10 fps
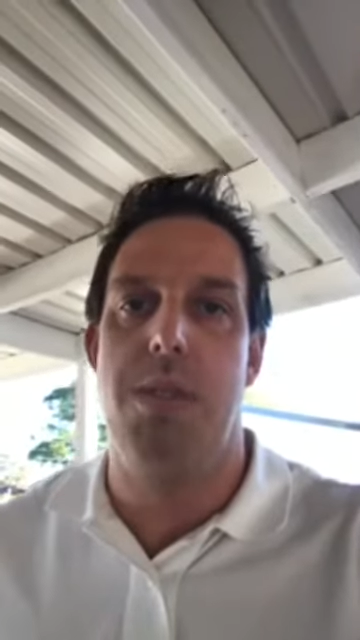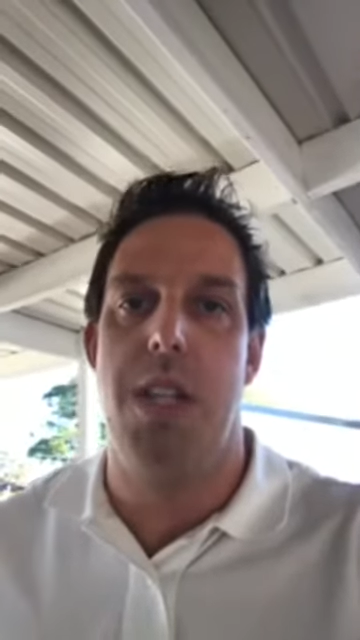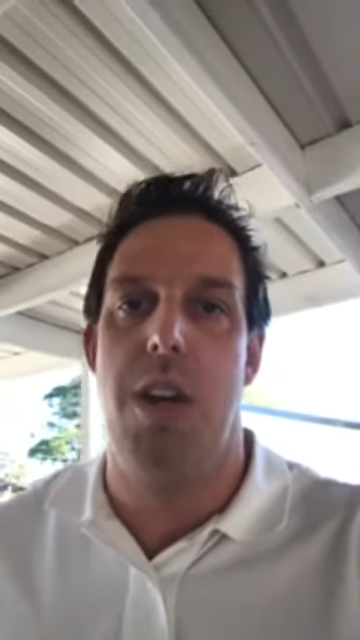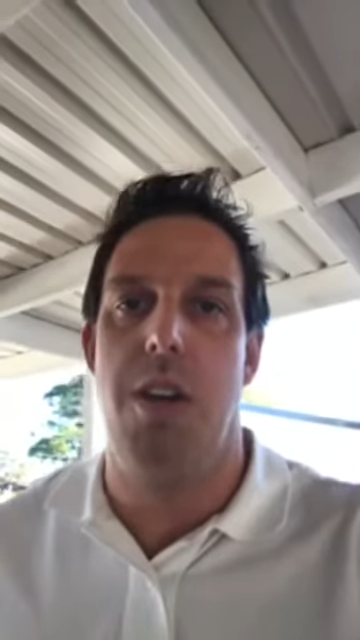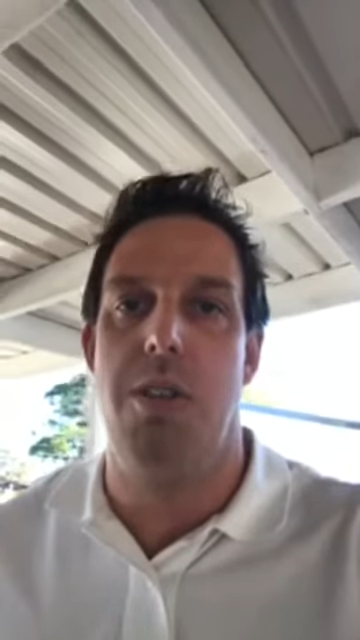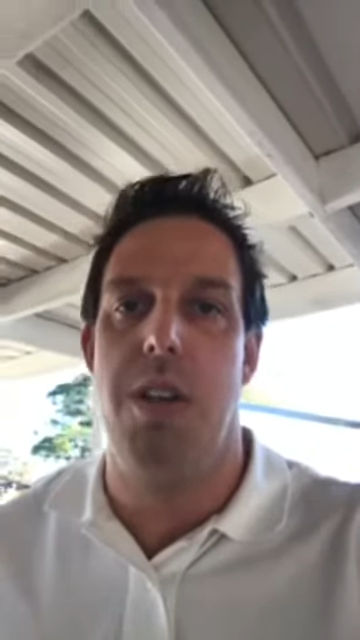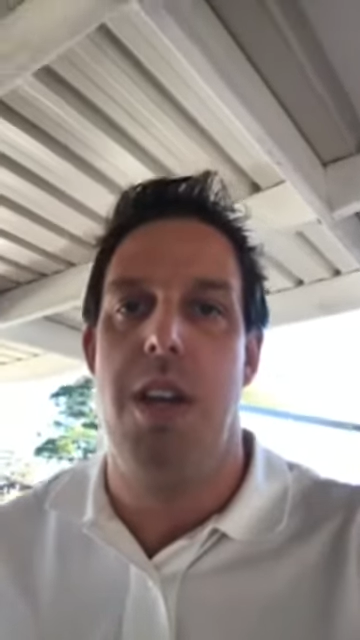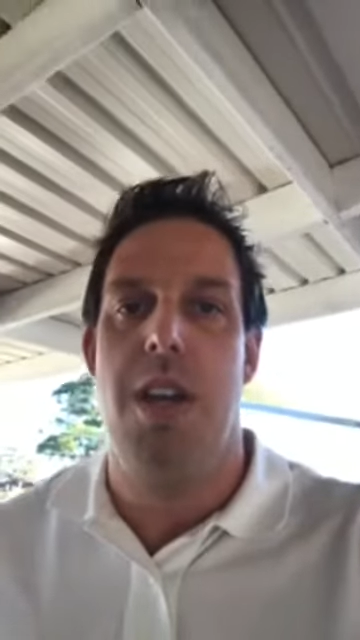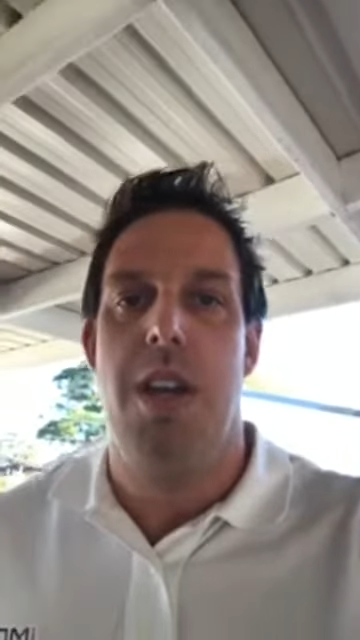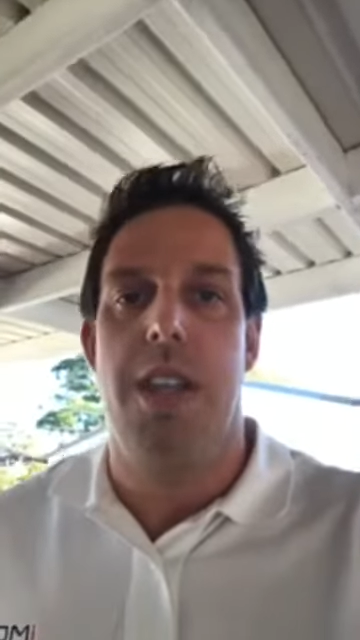So
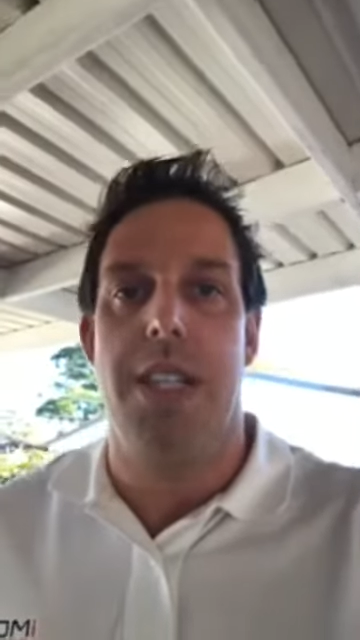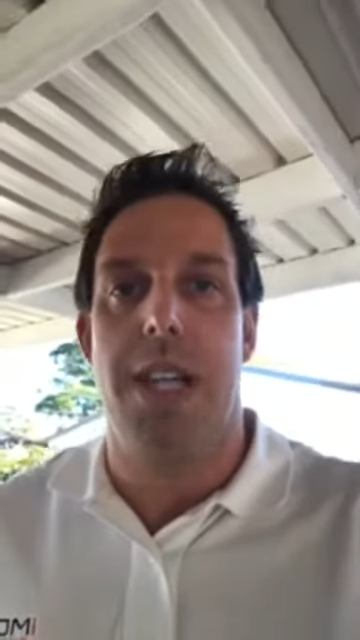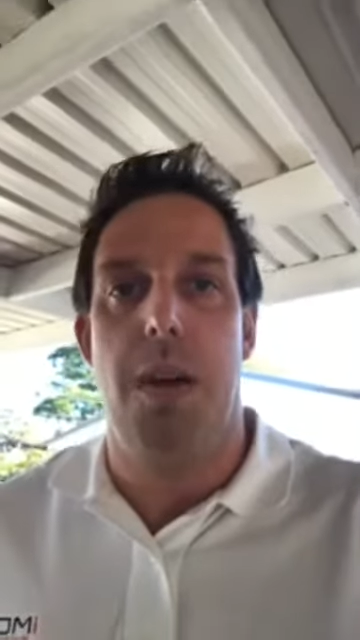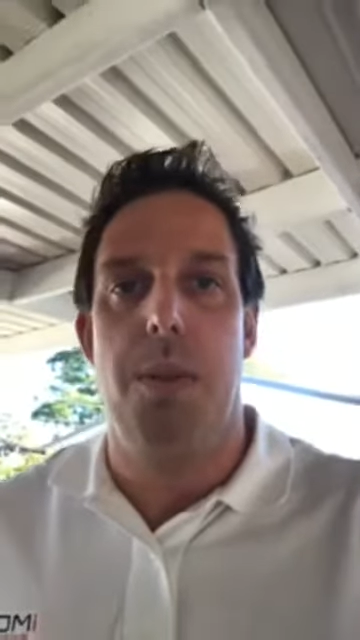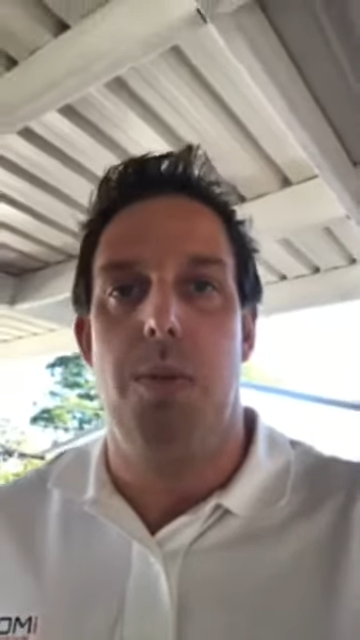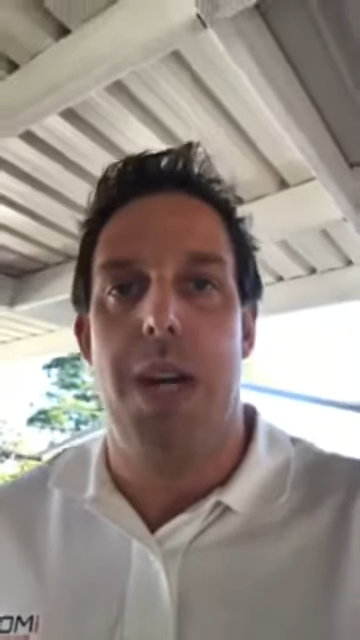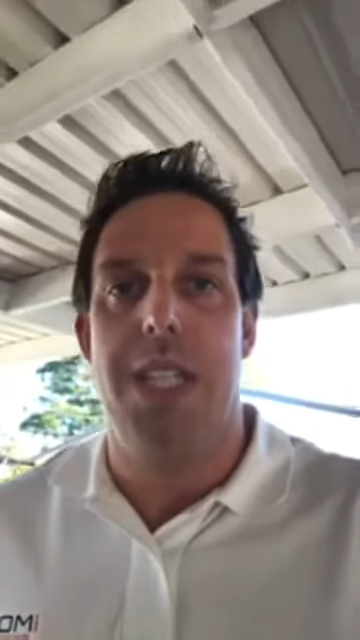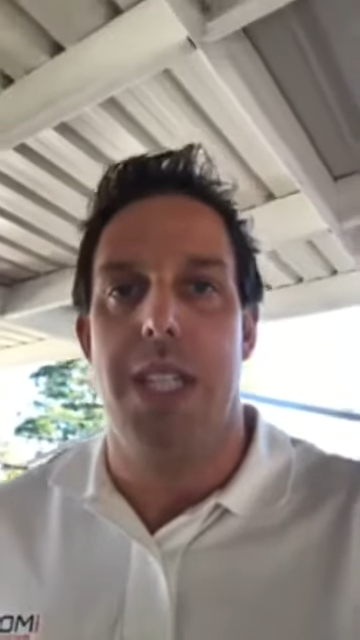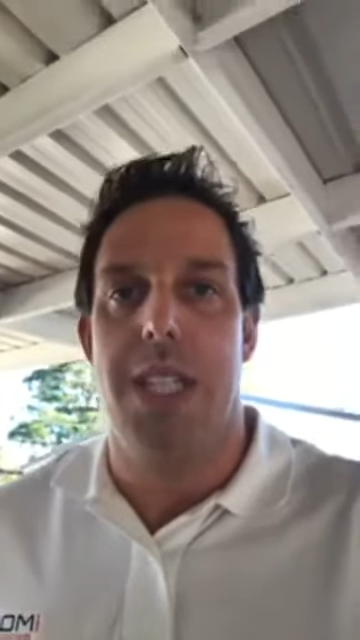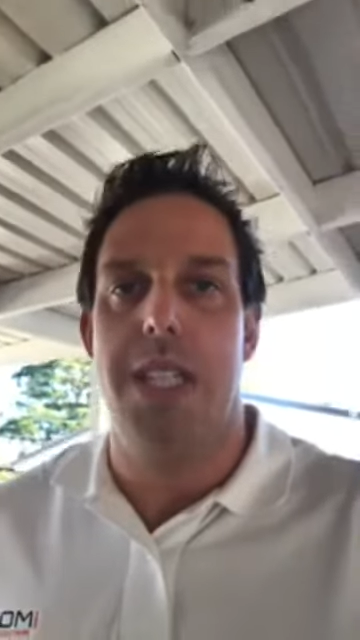there's a couple of
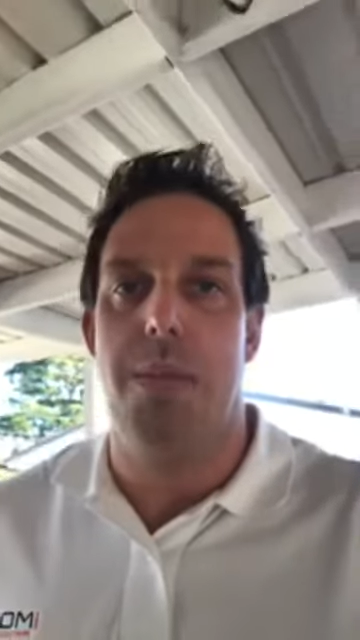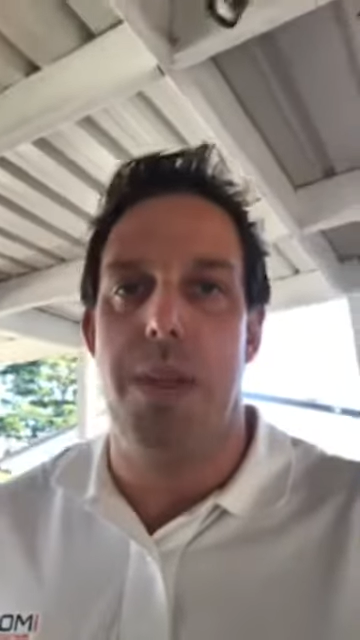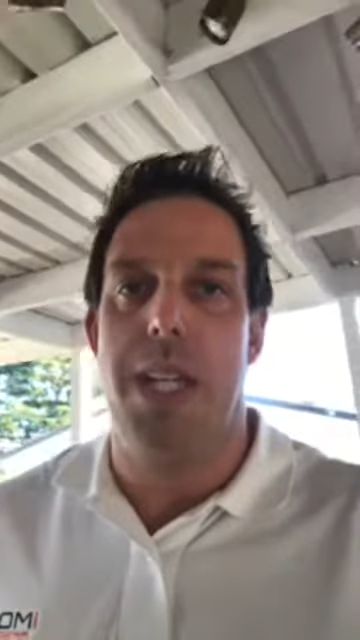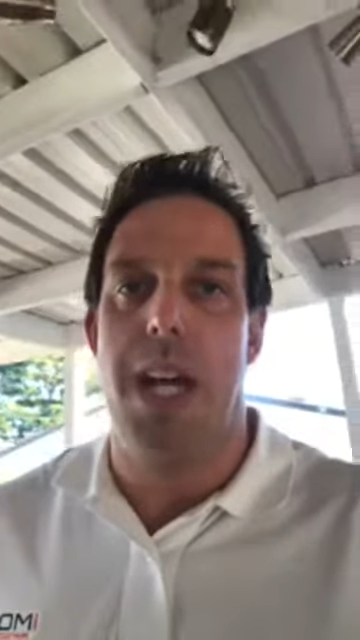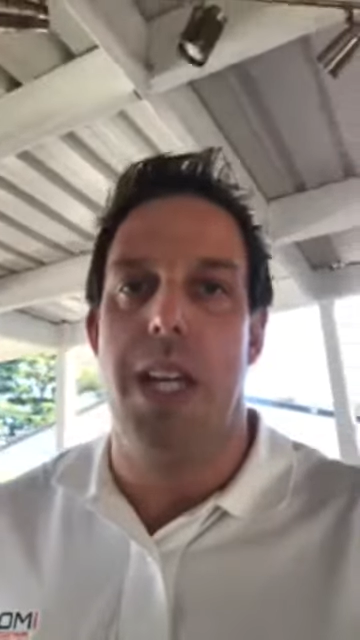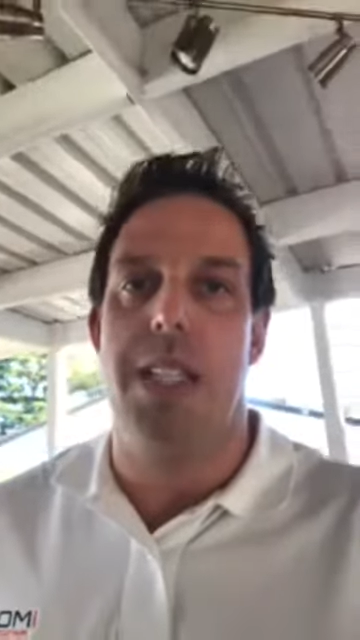ways that this can be done.